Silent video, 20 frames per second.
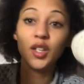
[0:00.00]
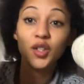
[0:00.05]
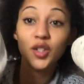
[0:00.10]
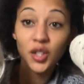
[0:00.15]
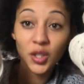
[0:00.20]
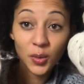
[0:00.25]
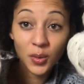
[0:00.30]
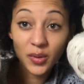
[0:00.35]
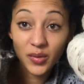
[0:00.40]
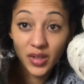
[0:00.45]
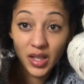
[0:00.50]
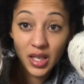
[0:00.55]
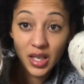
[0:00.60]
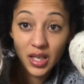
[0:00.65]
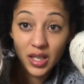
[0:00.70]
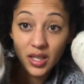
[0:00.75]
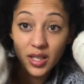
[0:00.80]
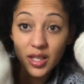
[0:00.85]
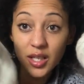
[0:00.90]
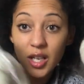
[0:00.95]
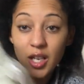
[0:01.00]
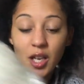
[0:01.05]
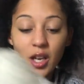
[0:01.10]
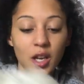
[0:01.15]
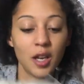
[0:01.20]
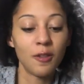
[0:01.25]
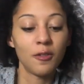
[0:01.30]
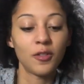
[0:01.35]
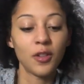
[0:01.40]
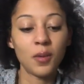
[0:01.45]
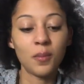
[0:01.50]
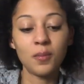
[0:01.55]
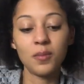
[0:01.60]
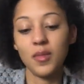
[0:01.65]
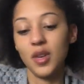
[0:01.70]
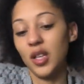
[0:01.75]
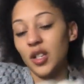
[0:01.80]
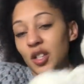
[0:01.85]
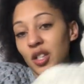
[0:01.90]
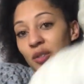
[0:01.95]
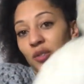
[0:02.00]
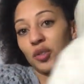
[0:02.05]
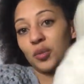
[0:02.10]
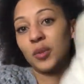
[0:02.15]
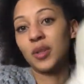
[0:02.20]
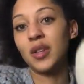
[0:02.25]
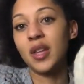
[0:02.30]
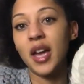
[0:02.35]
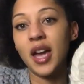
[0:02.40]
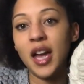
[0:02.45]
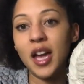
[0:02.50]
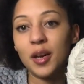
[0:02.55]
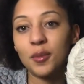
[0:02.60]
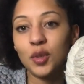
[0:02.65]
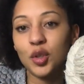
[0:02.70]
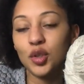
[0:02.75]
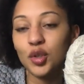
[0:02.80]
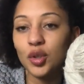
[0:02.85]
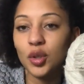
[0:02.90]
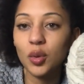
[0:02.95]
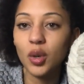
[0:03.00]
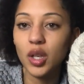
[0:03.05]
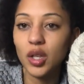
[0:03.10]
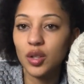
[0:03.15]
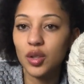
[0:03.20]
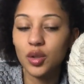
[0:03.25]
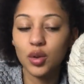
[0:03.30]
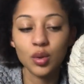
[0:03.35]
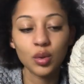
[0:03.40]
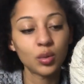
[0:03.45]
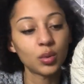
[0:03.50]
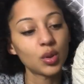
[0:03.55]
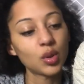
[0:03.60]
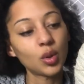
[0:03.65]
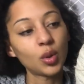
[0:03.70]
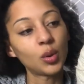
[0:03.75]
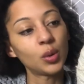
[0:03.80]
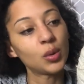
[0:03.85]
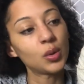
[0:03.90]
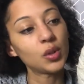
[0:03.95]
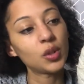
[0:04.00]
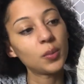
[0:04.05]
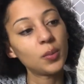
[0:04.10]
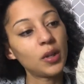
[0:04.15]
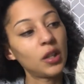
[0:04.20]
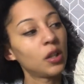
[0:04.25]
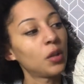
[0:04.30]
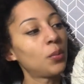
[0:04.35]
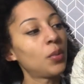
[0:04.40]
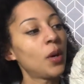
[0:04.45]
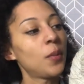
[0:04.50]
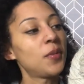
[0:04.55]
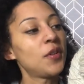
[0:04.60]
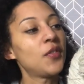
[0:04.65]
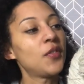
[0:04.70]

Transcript: two of these from a gentleman there. I'm not sure what his store was called, but I could probably